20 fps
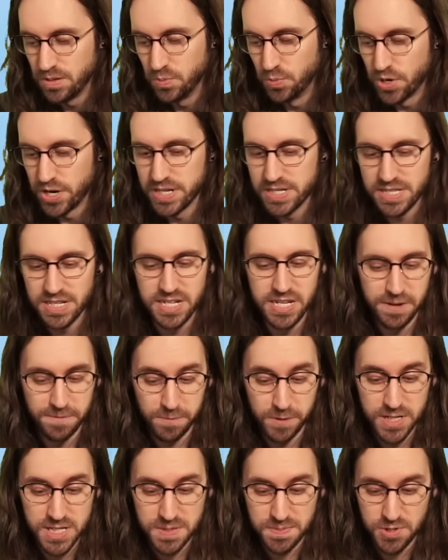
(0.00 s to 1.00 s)
What is the
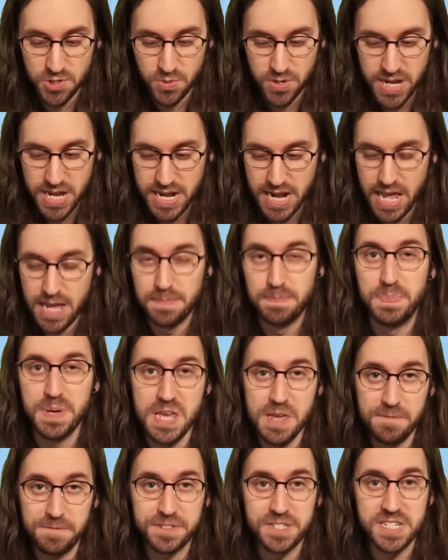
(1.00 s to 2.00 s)
difference between a
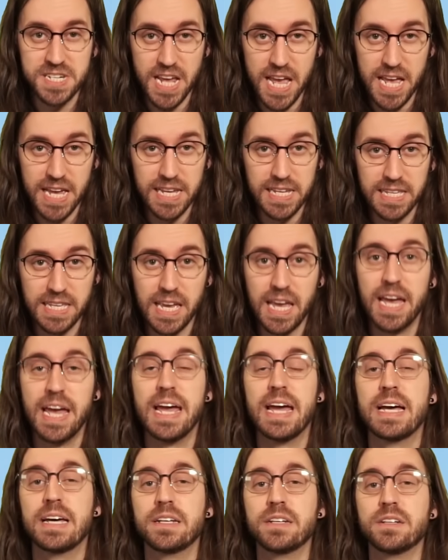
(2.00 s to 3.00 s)
beef steak
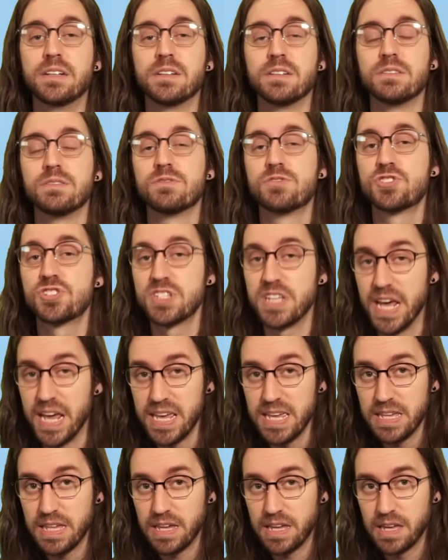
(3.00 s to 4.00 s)
and
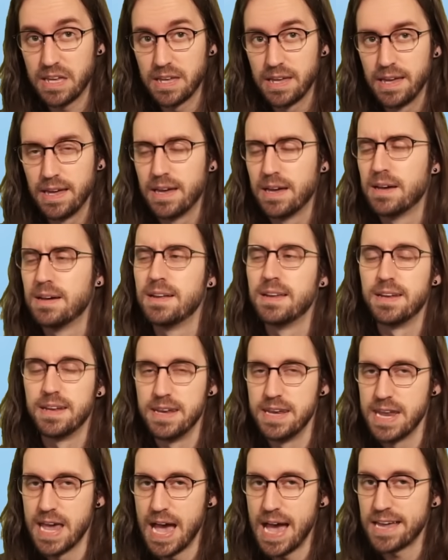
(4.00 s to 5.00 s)
steak?
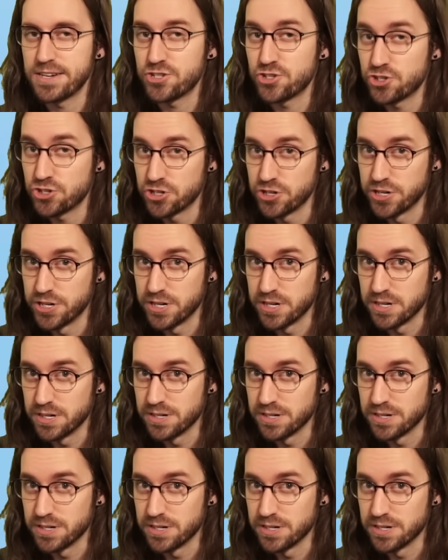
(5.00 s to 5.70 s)
Not sure.